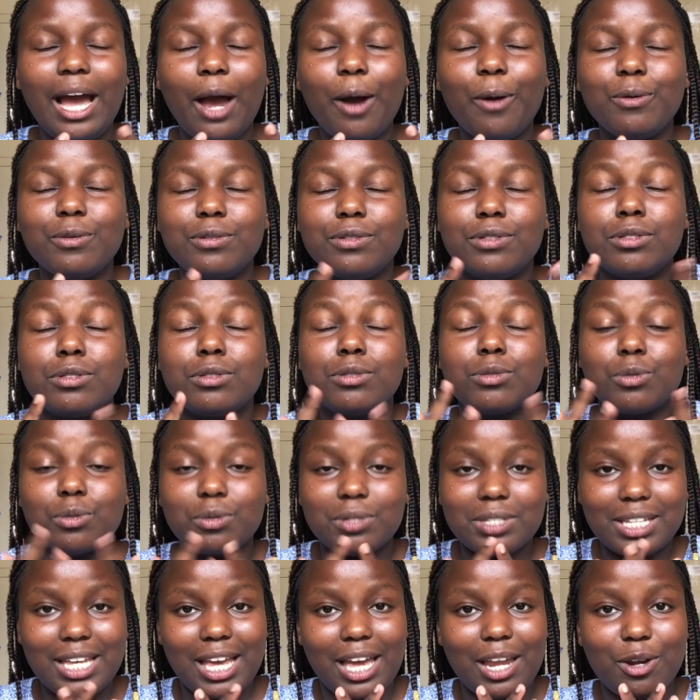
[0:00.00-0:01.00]
I was so
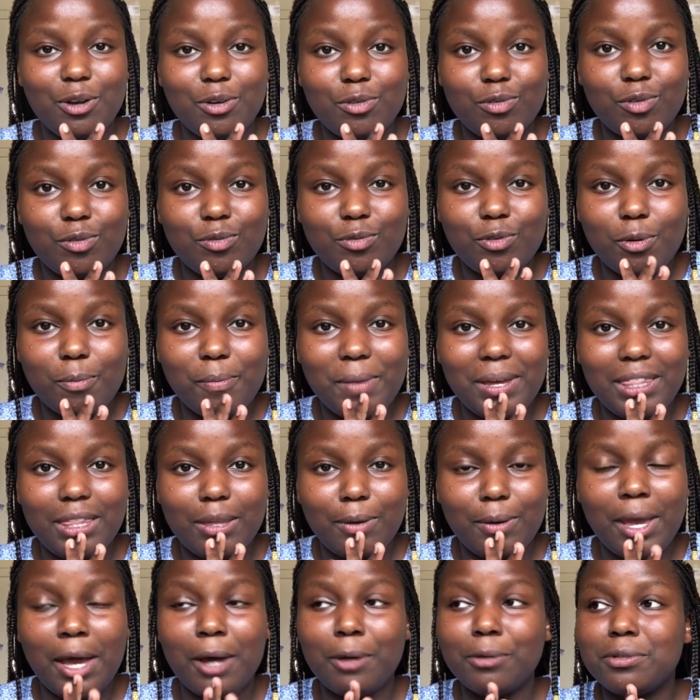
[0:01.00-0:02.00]
scared of Form 4, by the
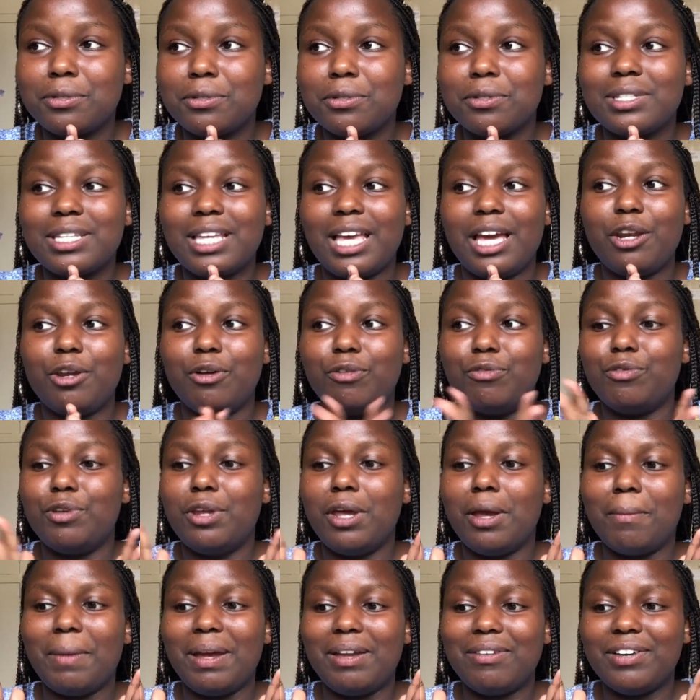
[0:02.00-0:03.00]
way. I was so scared of
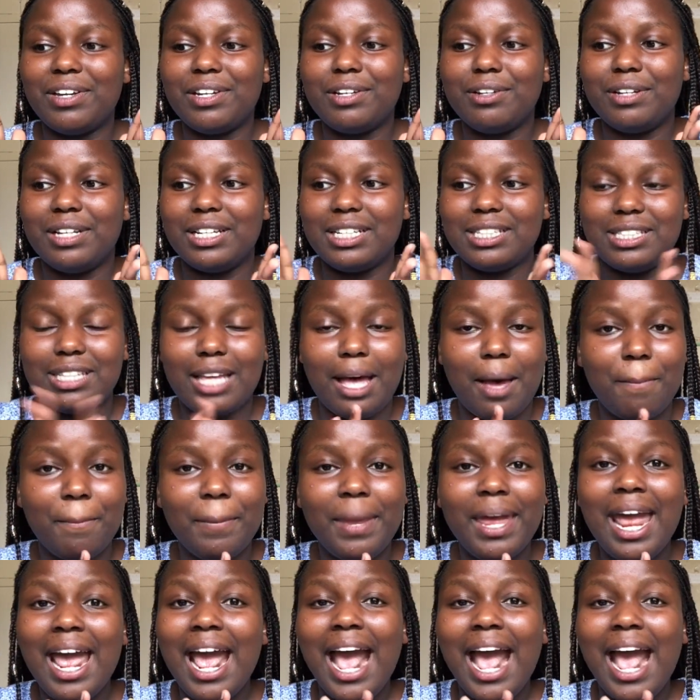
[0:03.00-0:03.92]
doing my final exam.